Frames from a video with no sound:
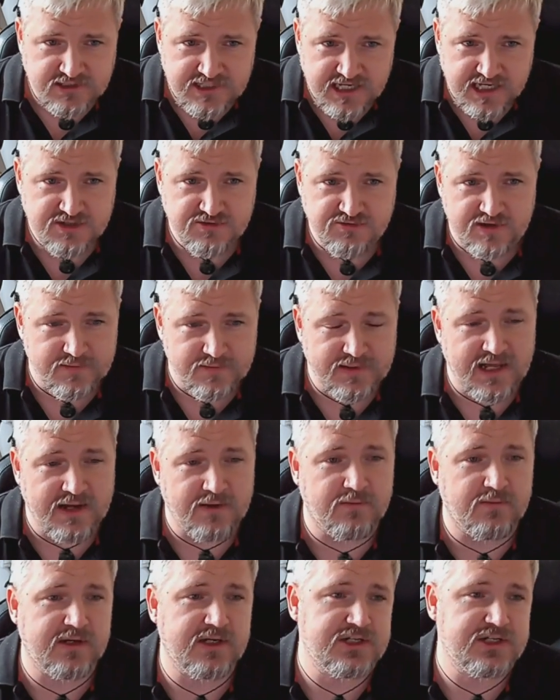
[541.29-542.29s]
test script
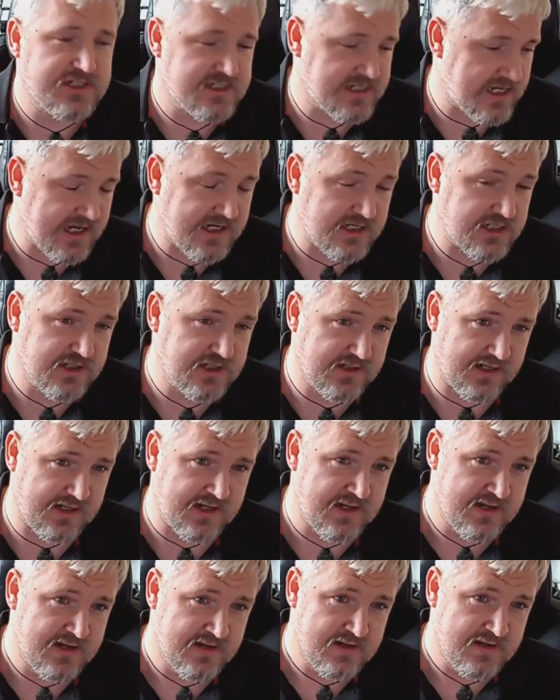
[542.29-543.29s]
language, is
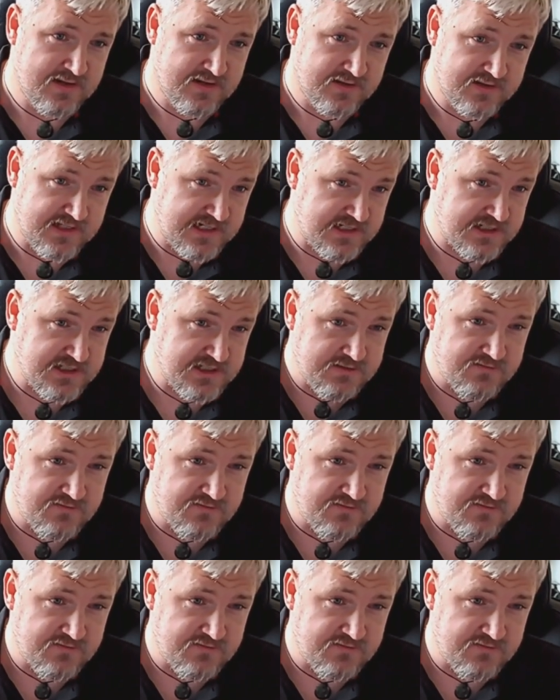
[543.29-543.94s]
actually it doesn't